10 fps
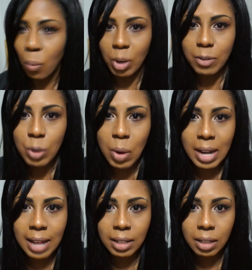what if you
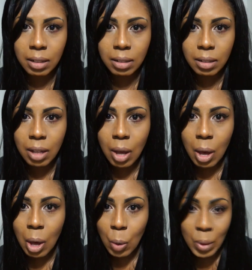weren't landed?
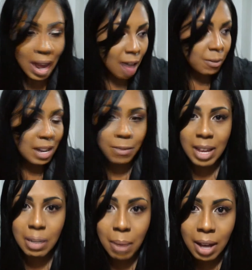We'd have left
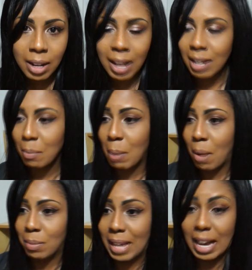you at the border. And my
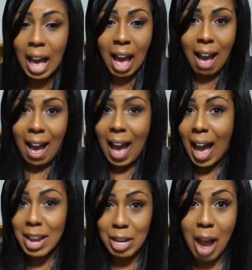mom's like,
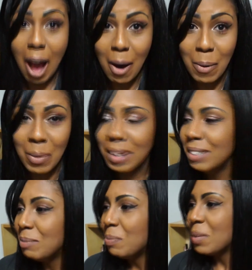I know.
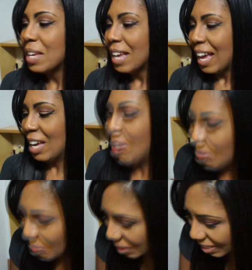
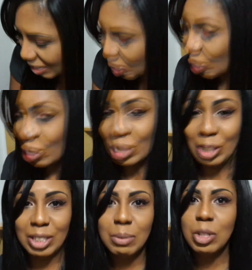She turns
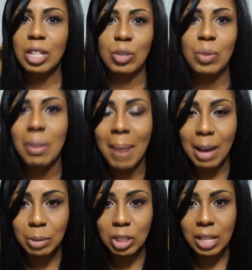and looks at me, she's like, she wasn't
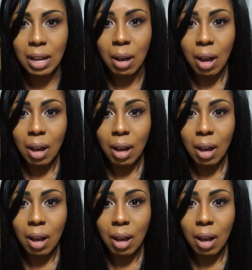mad, but she's like,